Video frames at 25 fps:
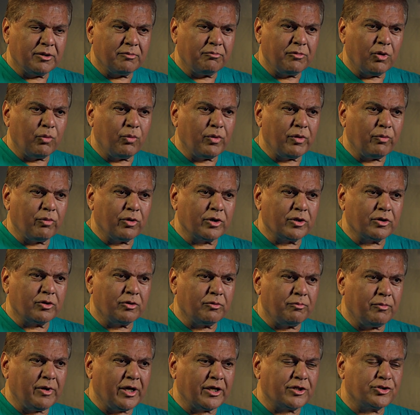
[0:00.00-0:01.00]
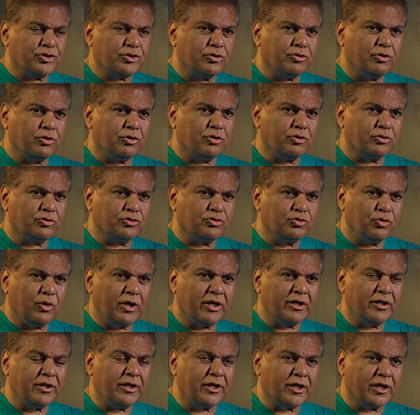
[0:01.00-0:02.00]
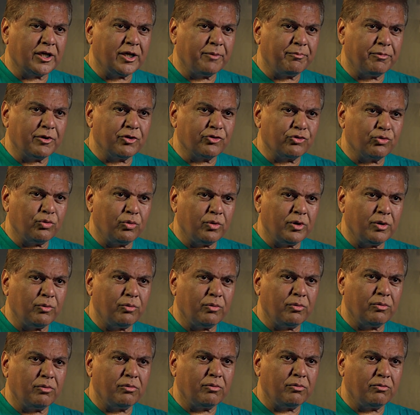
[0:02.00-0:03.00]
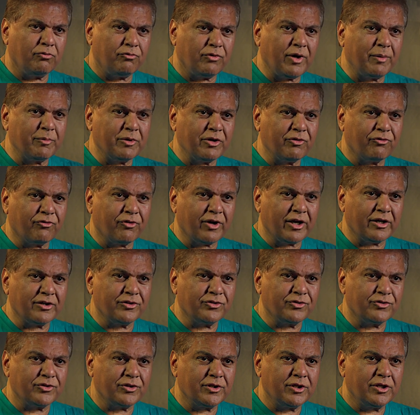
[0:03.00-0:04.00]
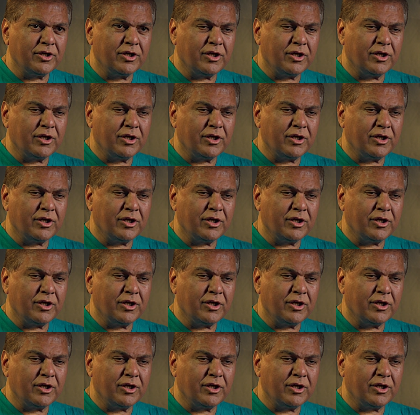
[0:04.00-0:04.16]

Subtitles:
but we wanted to make sure 2 elderly couples who were family friends